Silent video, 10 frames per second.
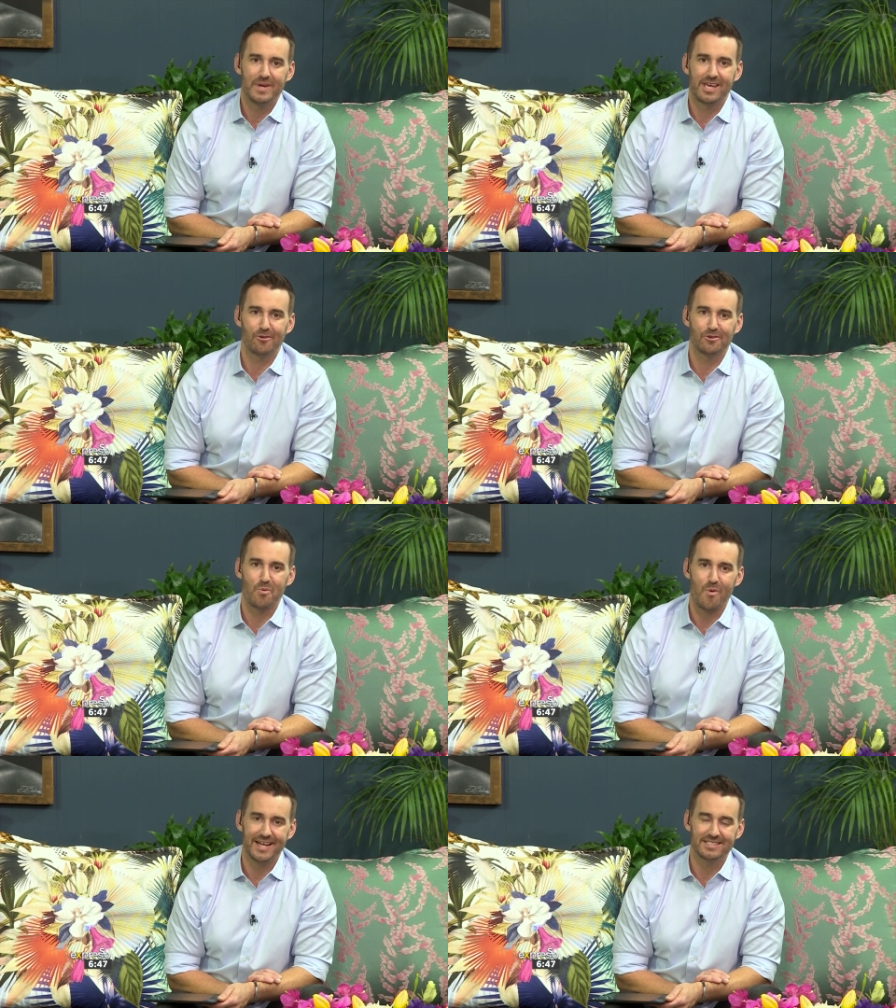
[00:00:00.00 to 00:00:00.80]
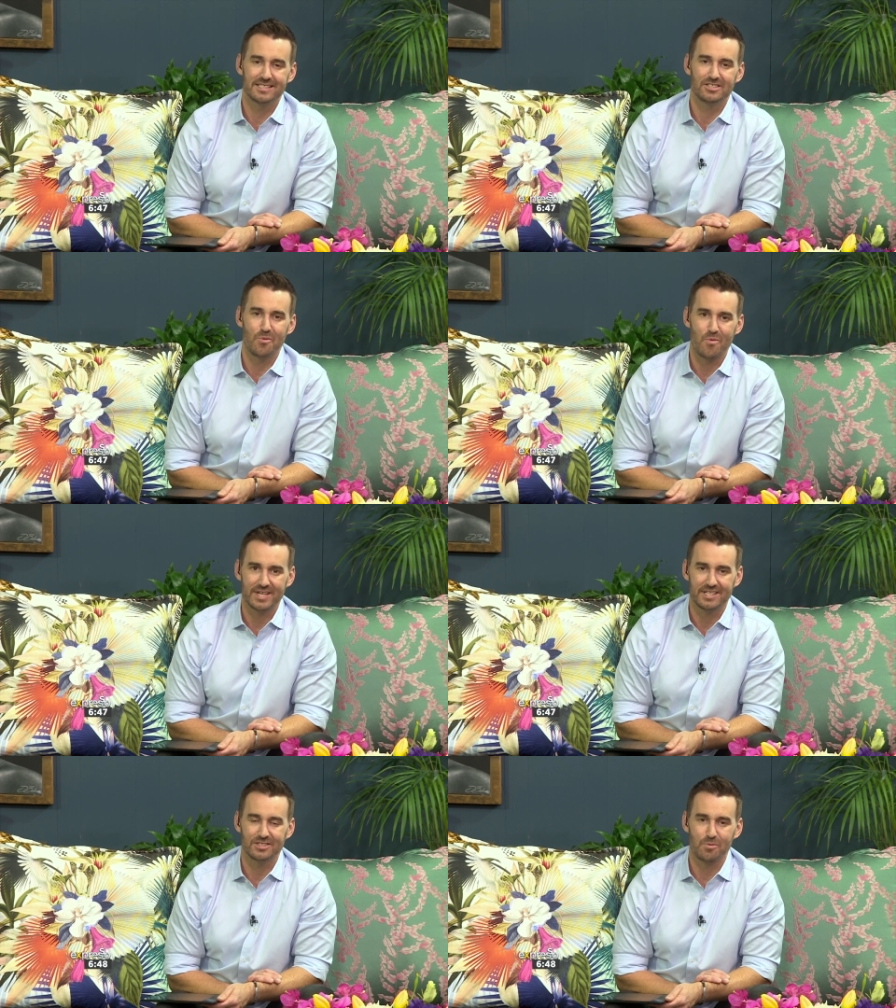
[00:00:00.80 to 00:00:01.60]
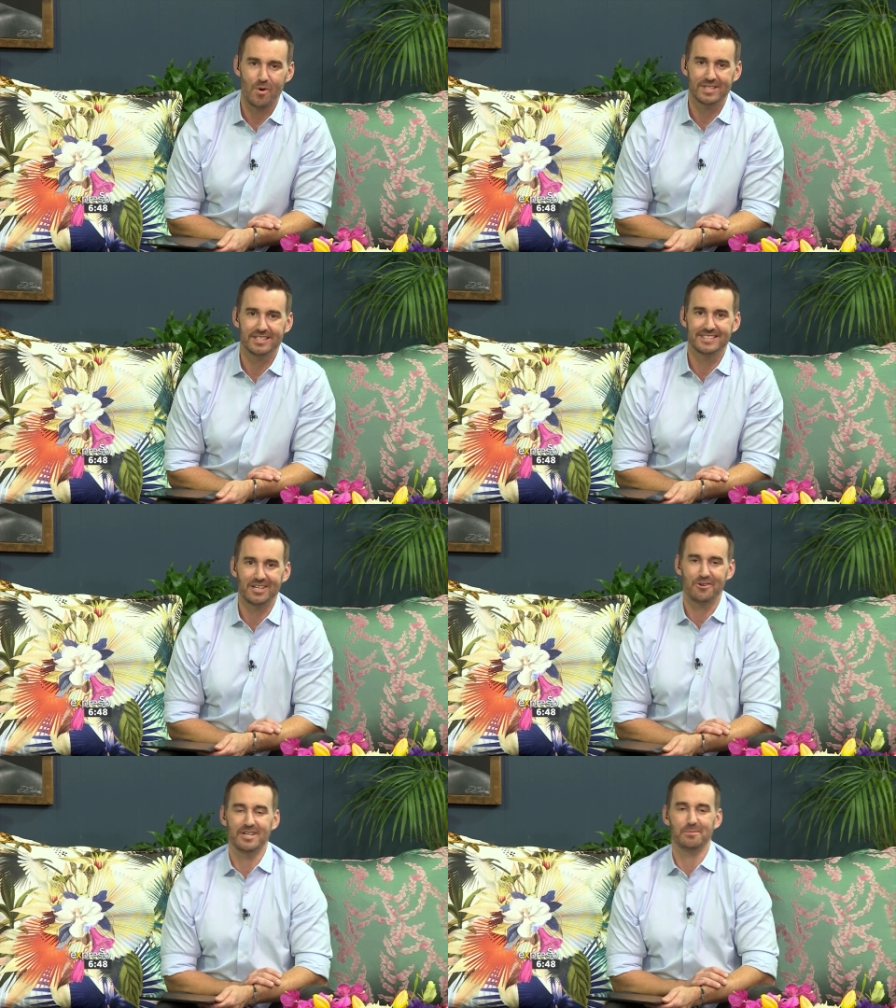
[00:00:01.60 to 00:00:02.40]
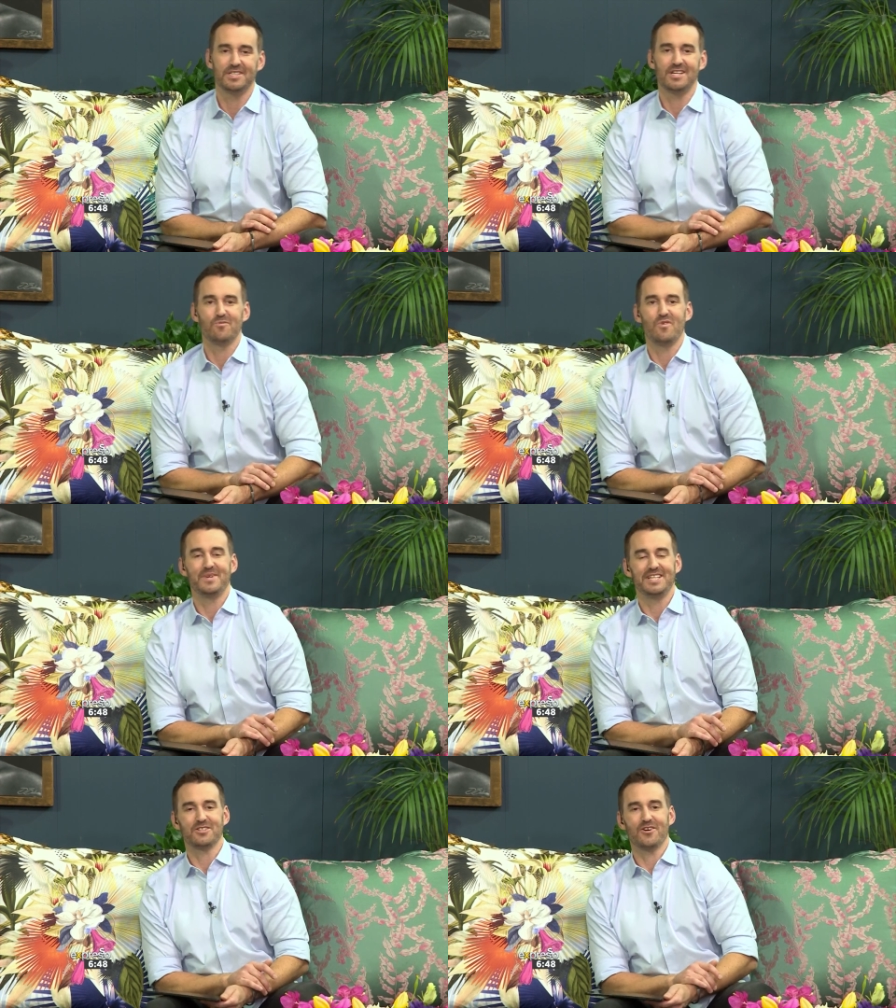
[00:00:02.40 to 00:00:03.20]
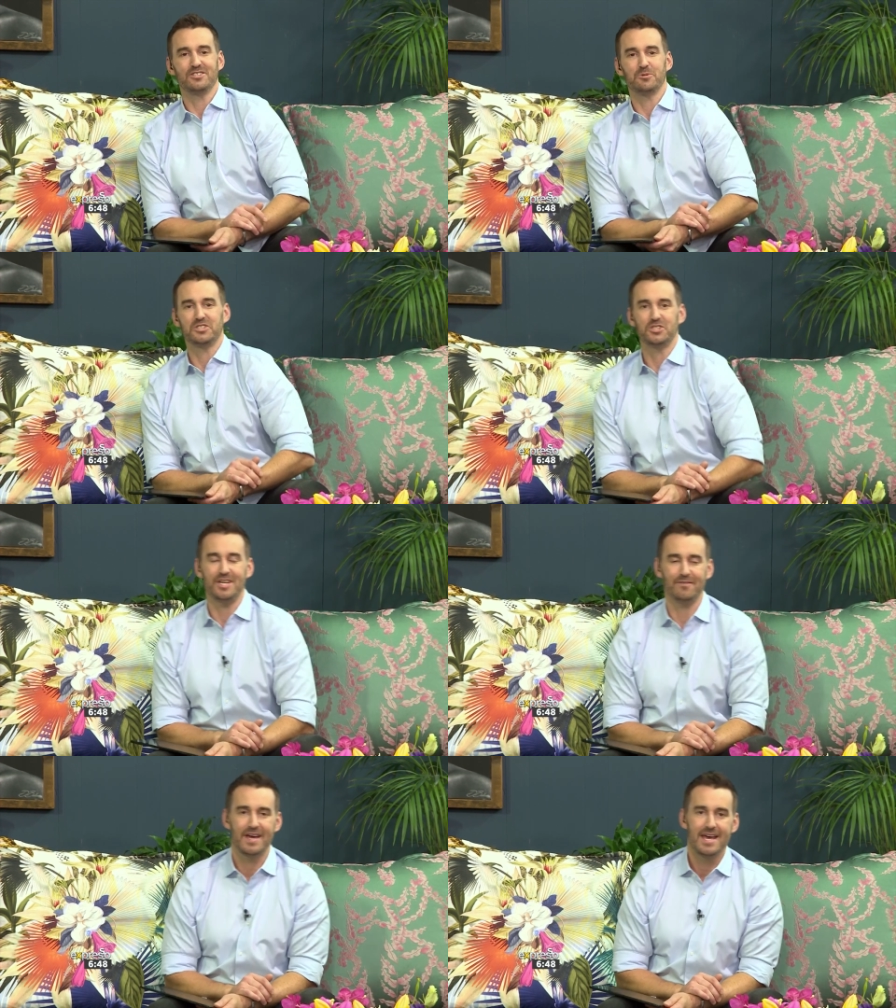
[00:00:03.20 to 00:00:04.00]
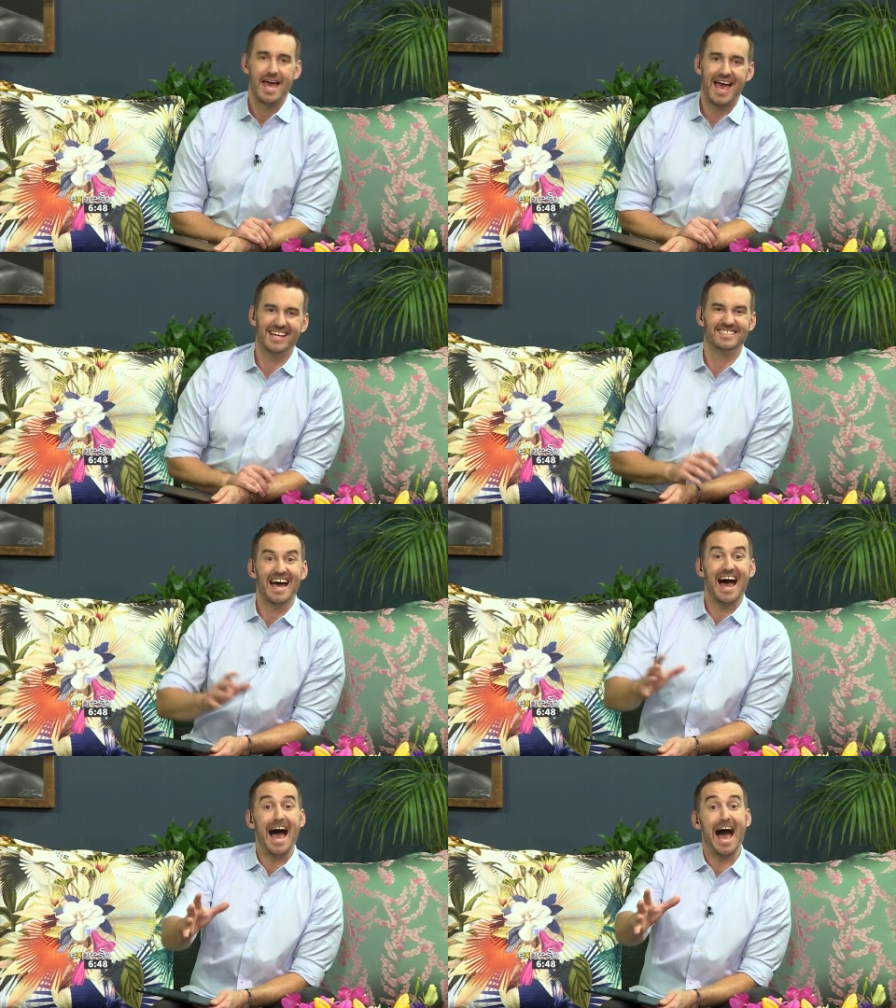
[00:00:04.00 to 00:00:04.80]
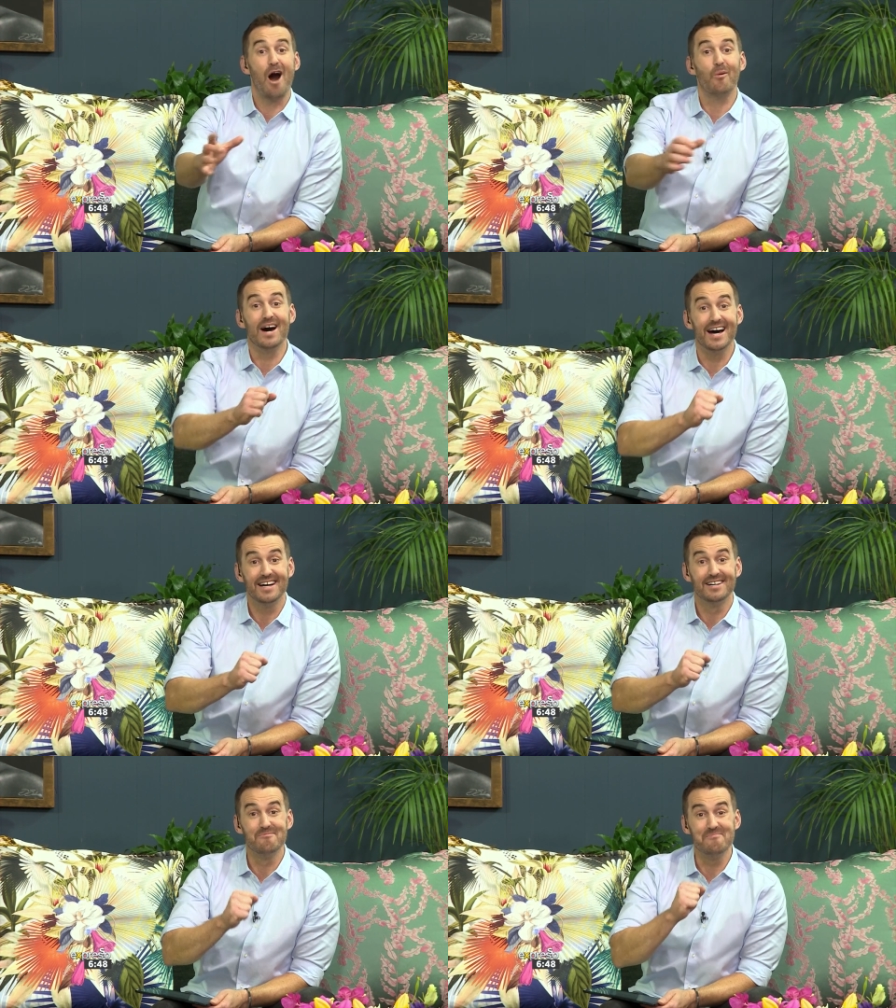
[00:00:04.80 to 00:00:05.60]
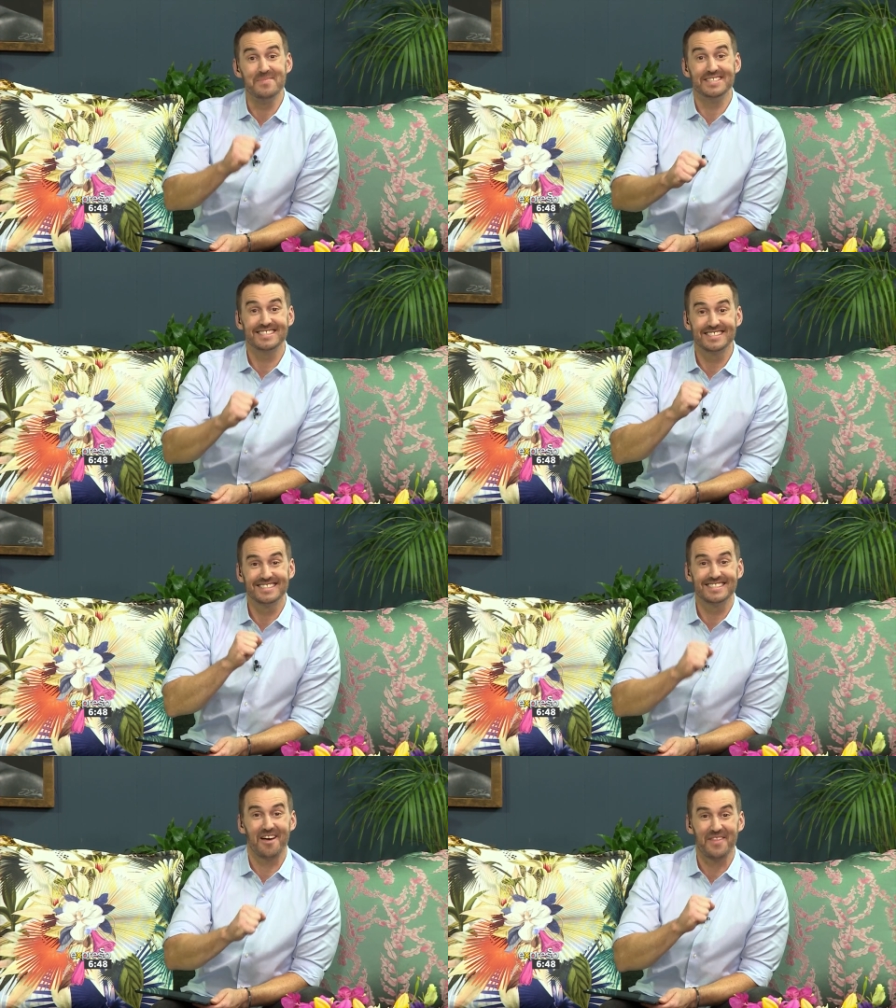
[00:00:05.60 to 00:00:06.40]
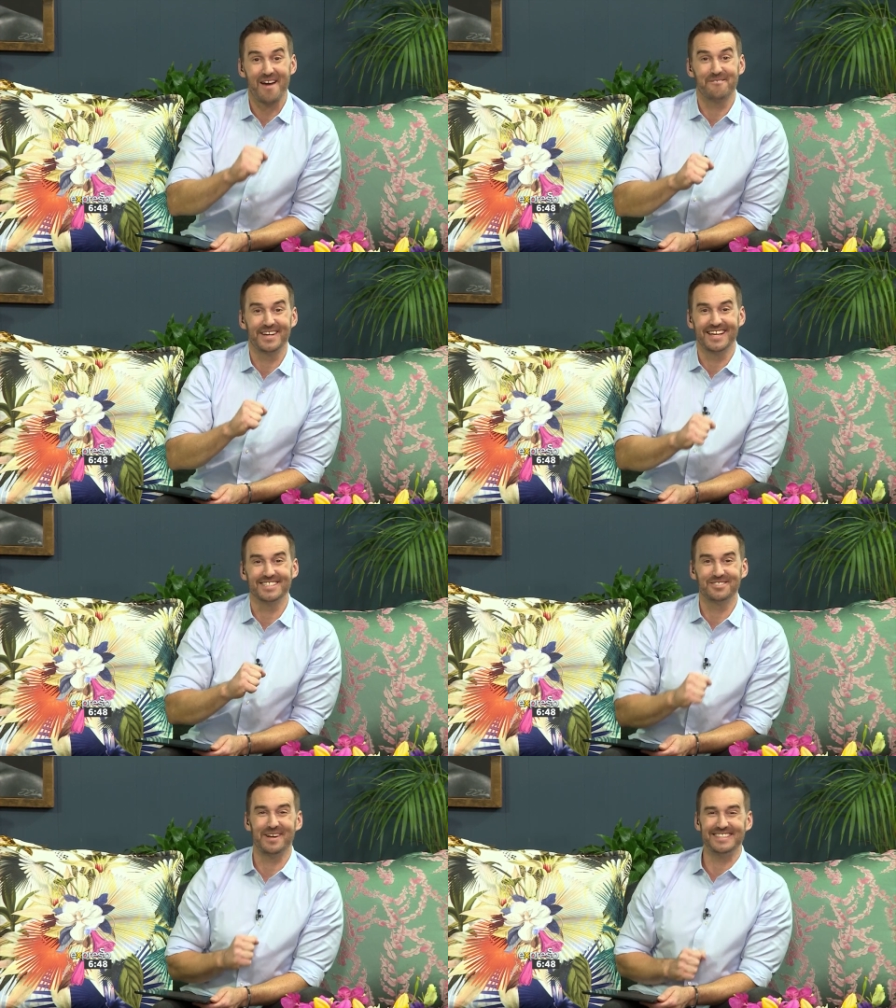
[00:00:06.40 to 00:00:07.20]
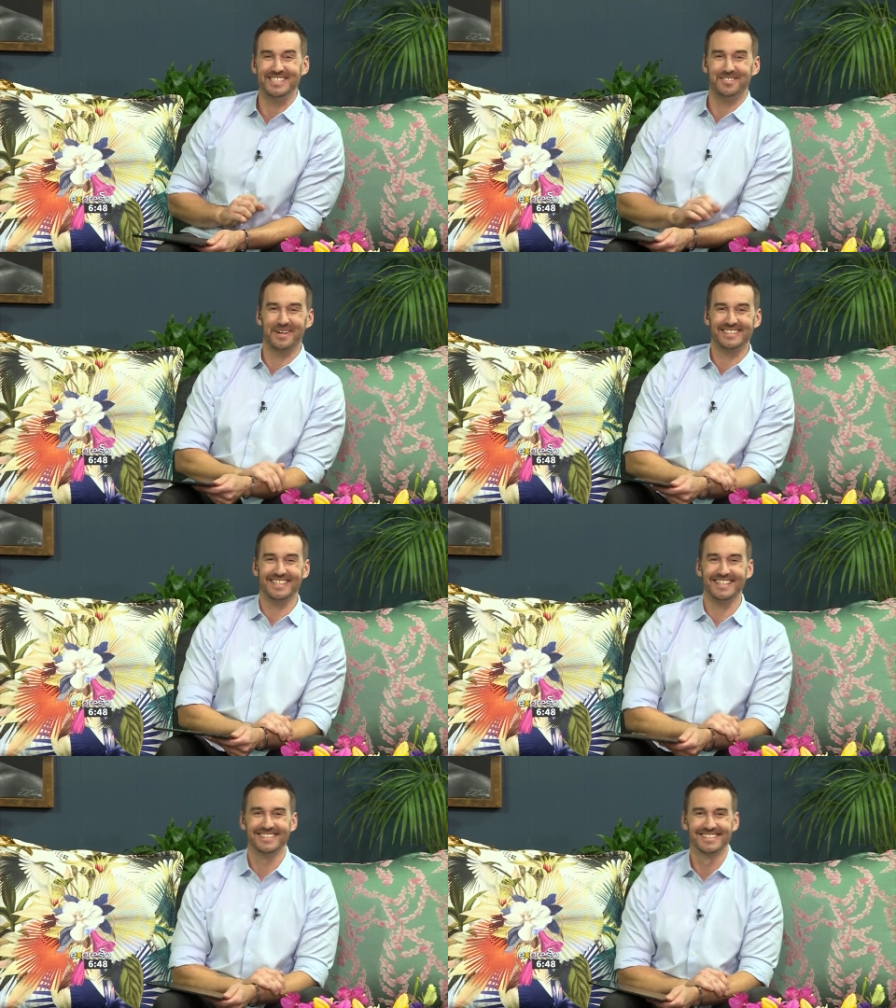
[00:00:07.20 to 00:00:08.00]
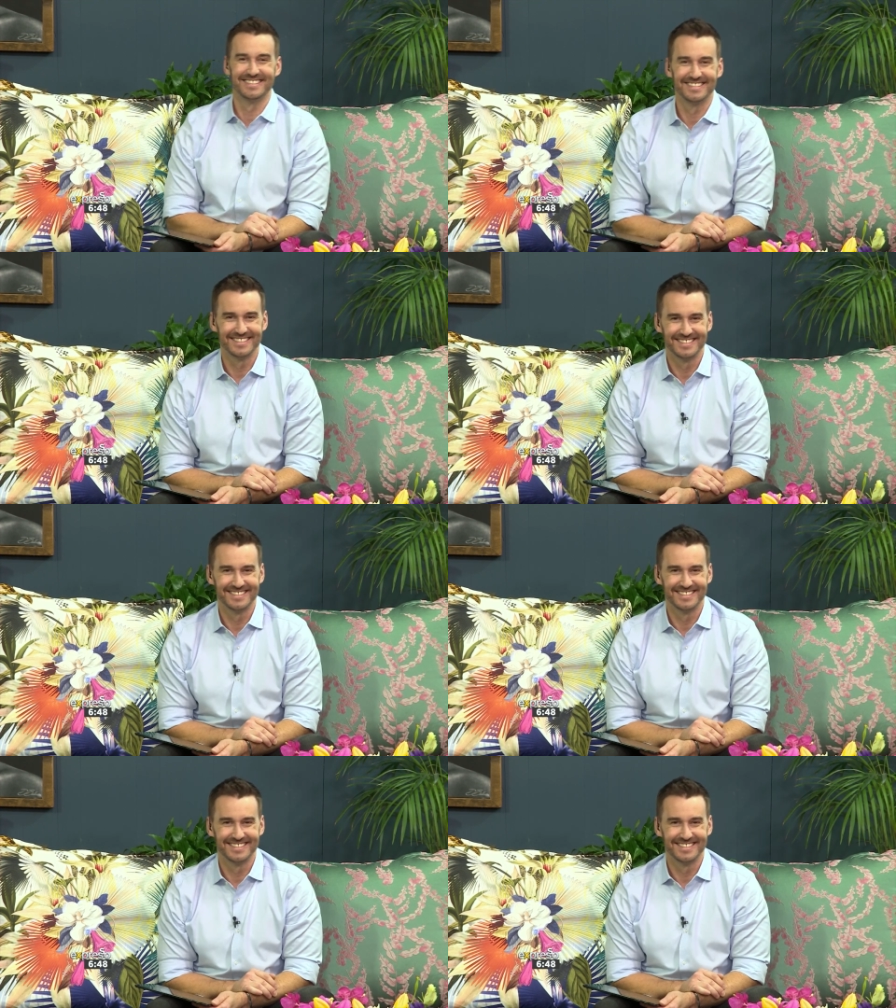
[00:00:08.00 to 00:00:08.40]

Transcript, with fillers: We cannot wait to witness what this incredible young woman is going to achieve as our Miss South Africa 2020.